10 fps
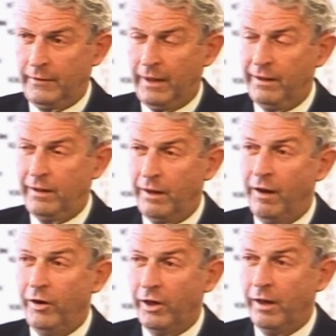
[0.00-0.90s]
I think the
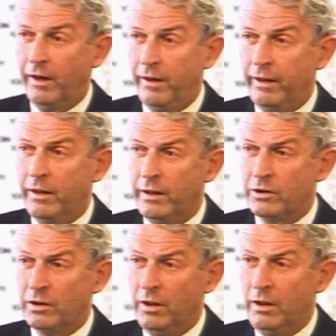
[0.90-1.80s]
RNLI
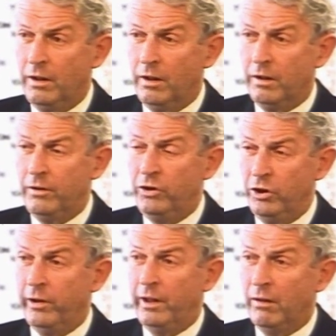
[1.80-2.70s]
is
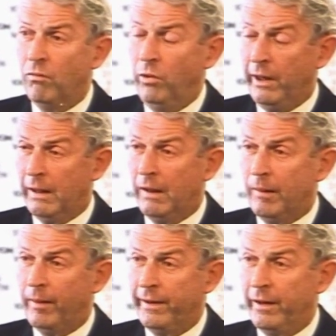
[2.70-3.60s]
doing
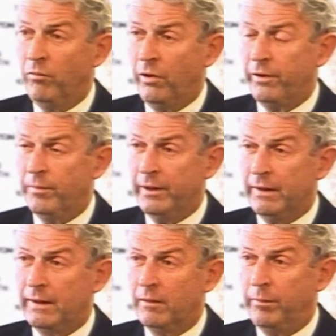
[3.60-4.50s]
well. I don't want to be
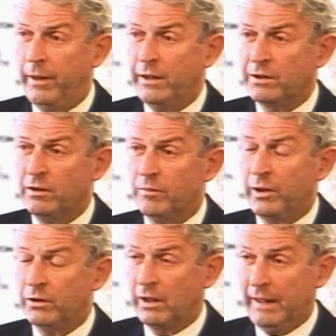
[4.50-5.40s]
complacent
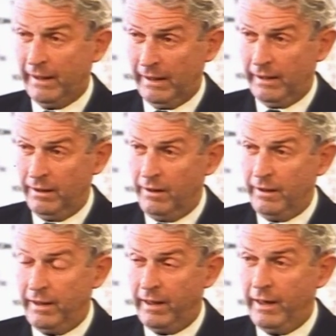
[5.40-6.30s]
because clearly
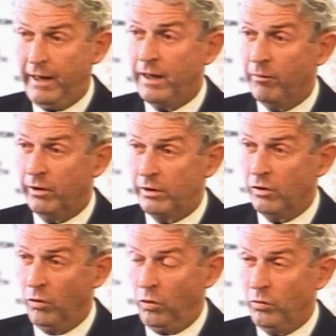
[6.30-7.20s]
anyone can
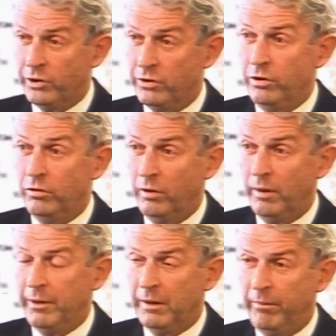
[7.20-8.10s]
always do a
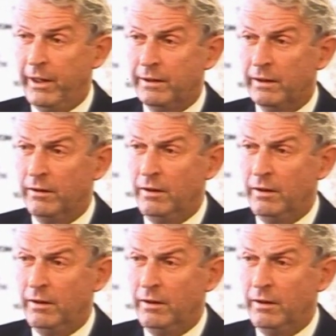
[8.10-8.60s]
bit better.